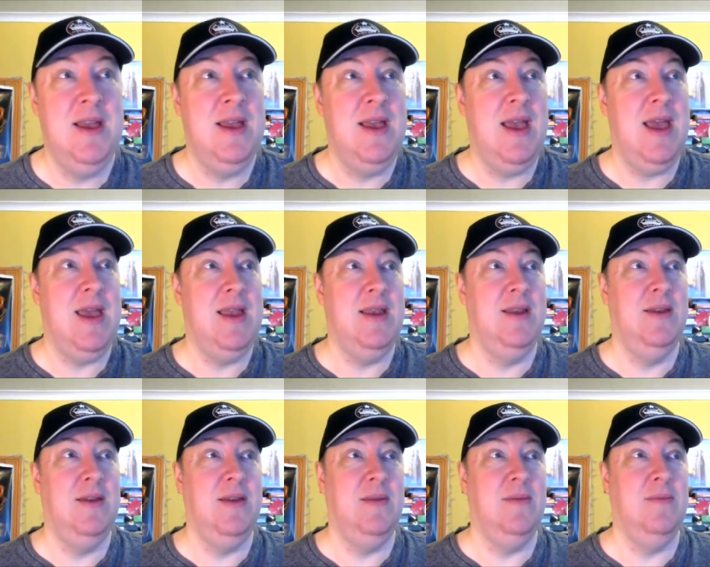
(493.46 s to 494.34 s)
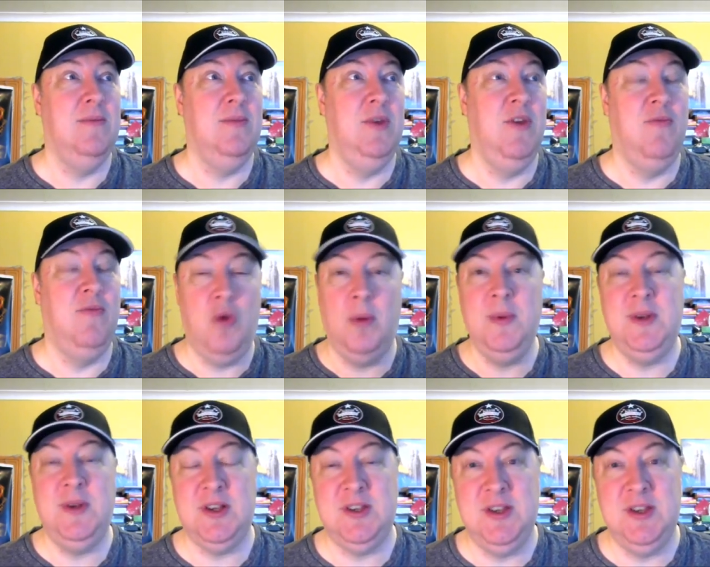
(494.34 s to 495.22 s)
and you've probably
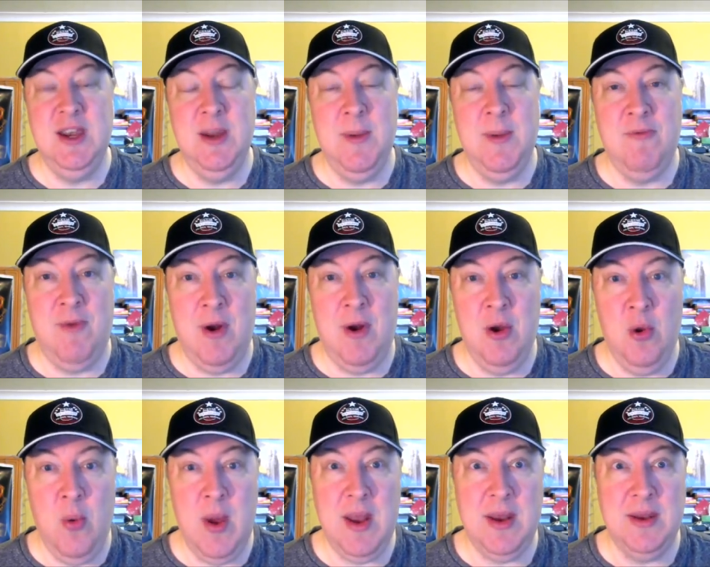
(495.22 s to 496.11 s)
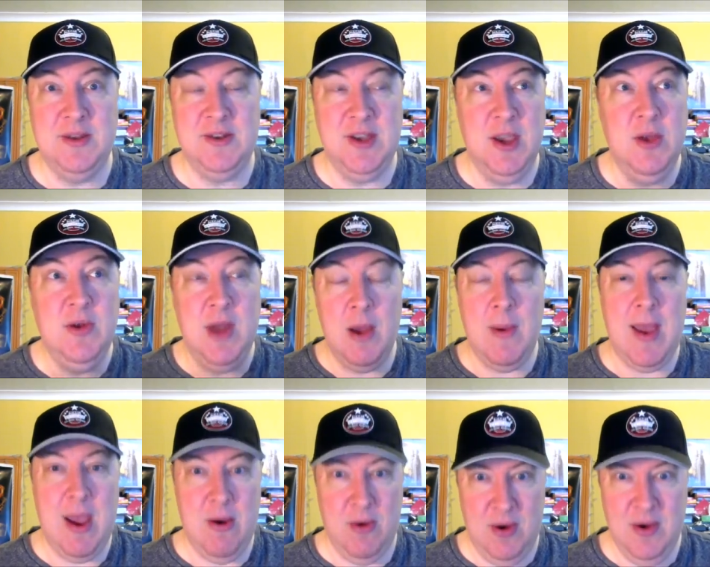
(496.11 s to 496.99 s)
just seen him in Rogue One, so you know
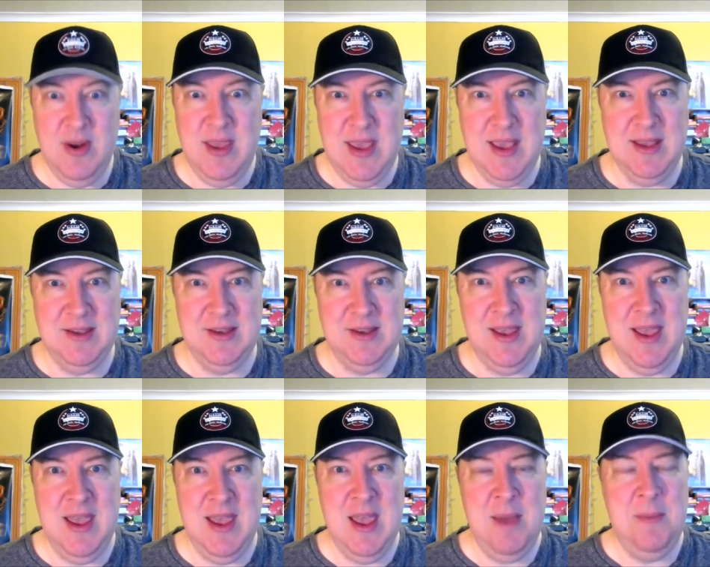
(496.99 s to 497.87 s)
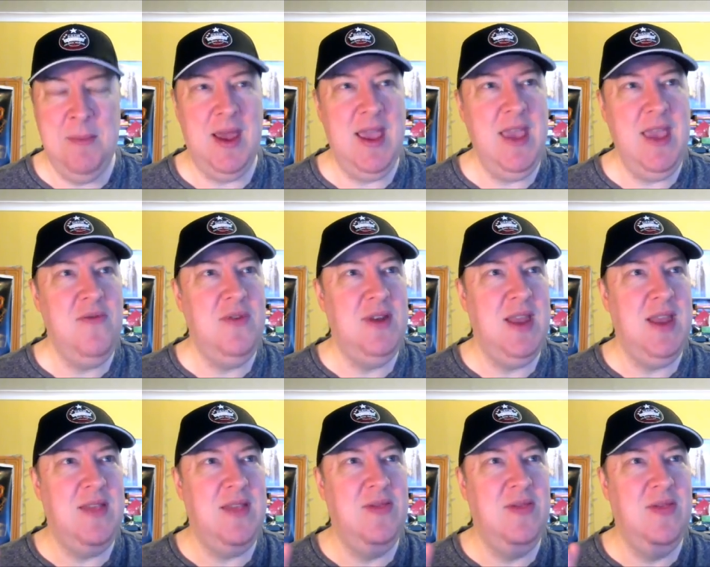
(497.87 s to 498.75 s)
how good he is. But even
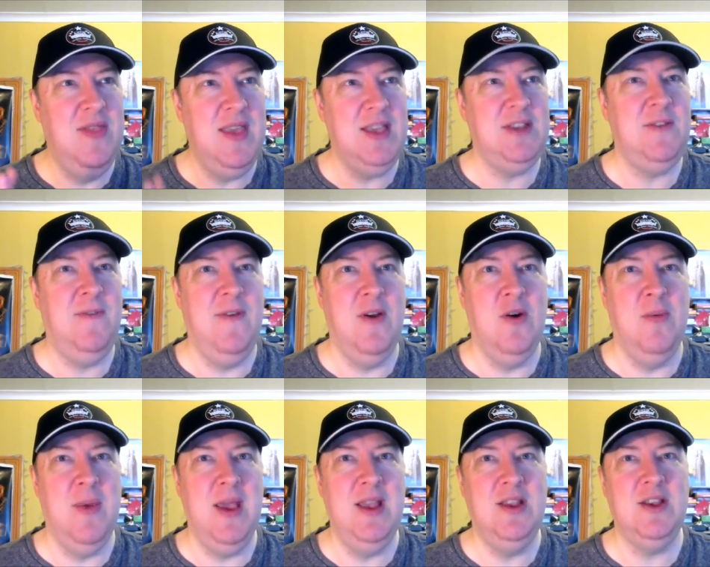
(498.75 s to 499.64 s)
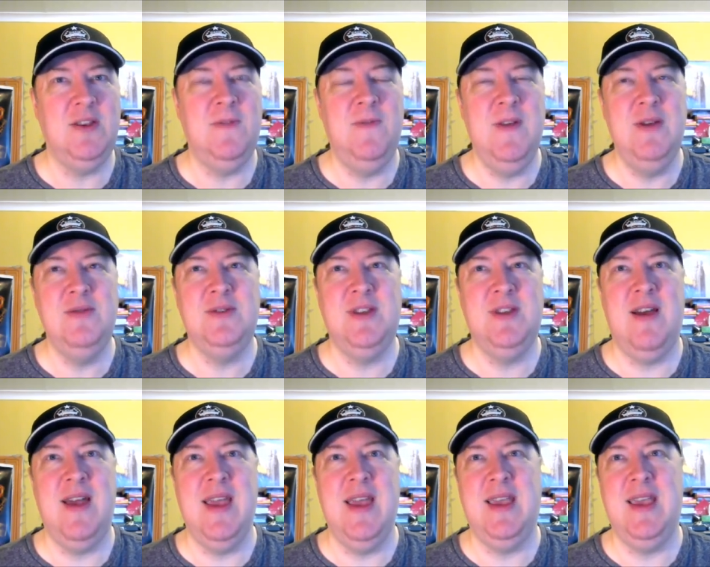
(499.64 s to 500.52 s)
in this film, he just feels
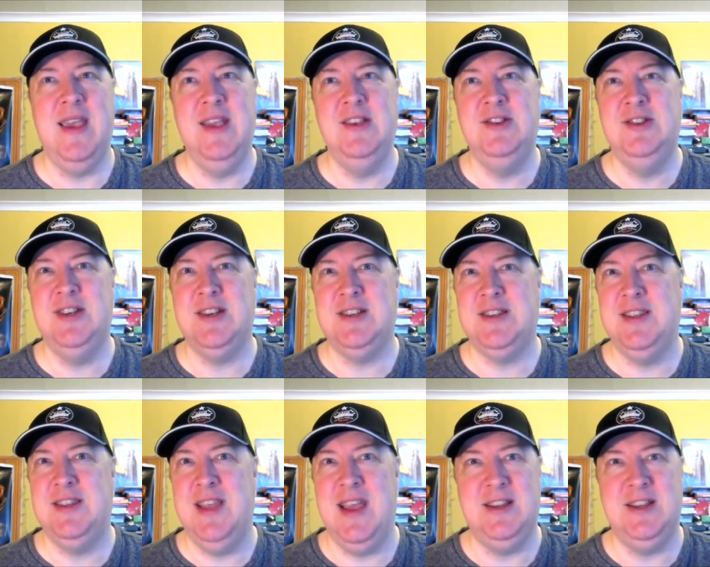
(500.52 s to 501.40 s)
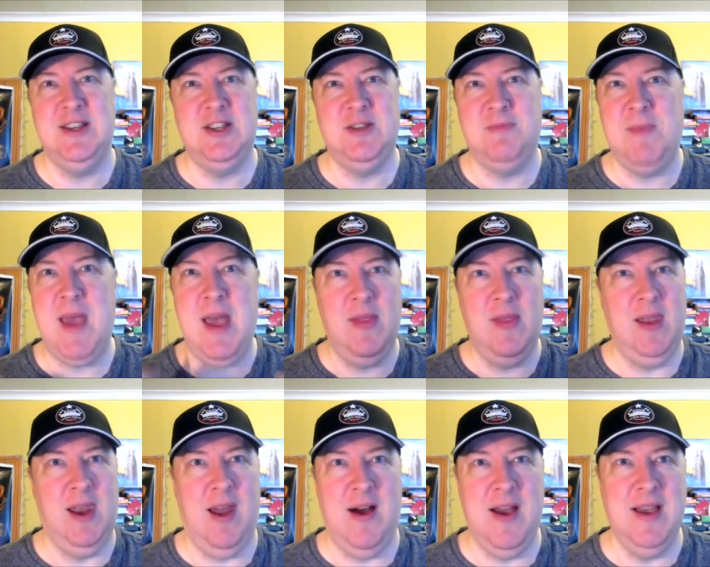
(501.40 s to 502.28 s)
like he's just there to spout the
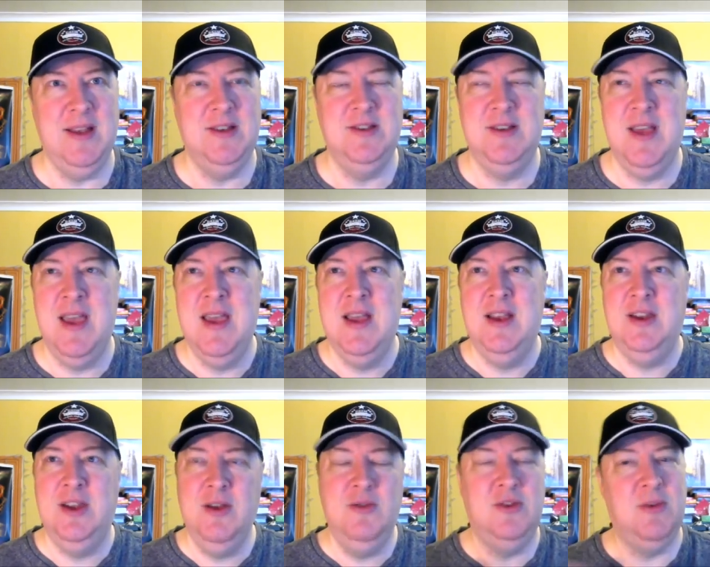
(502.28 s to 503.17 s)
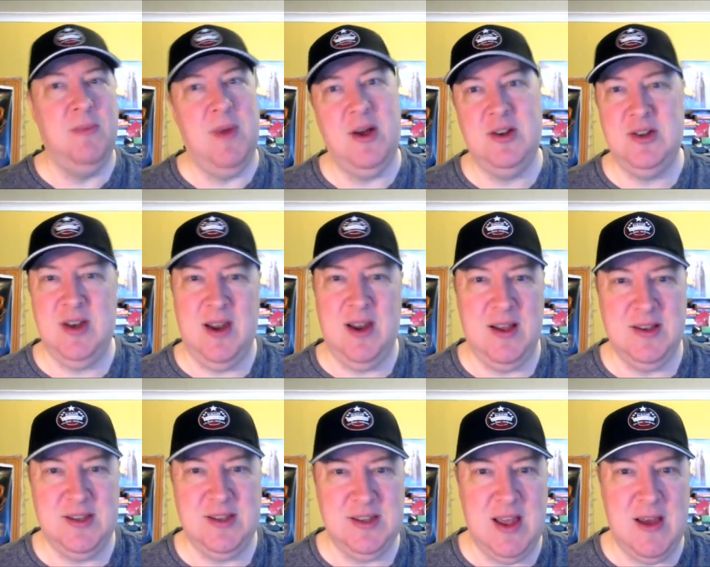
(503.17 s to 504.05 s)
lines, do some martial
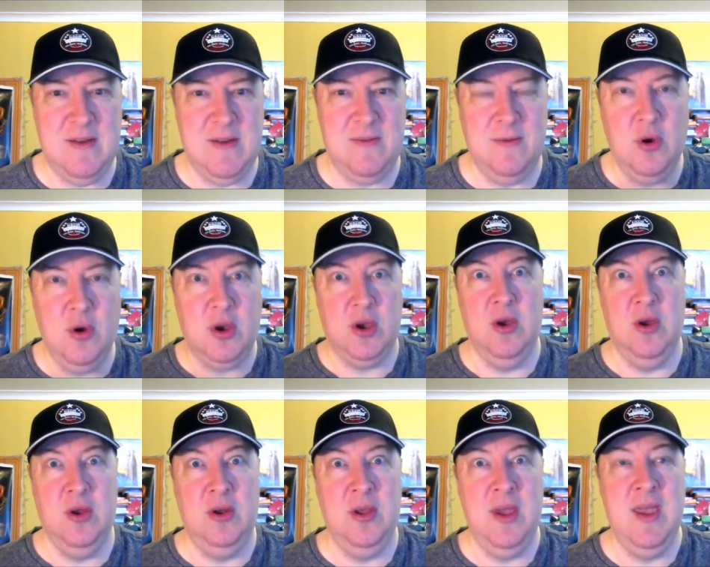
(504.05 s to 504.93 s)
arts stuff, look good,